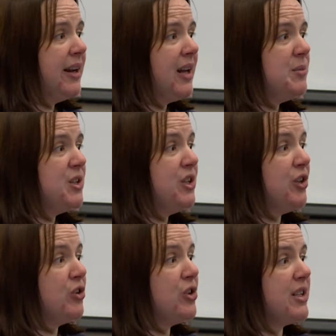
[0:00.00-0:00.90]
it helps you to
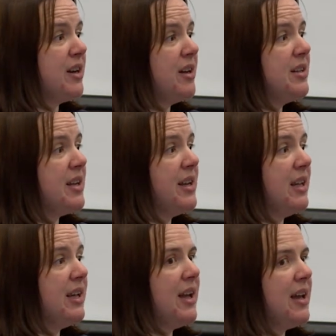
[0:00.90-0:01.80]
understand, and you
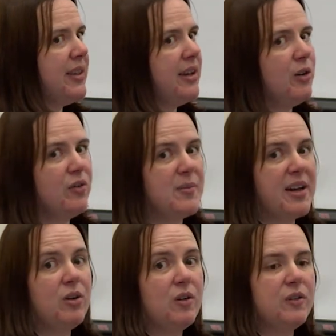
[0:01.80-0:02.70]
can get that off the
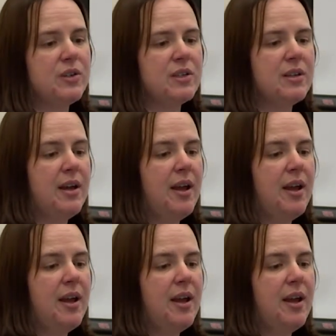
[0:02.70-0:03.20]
Met Office.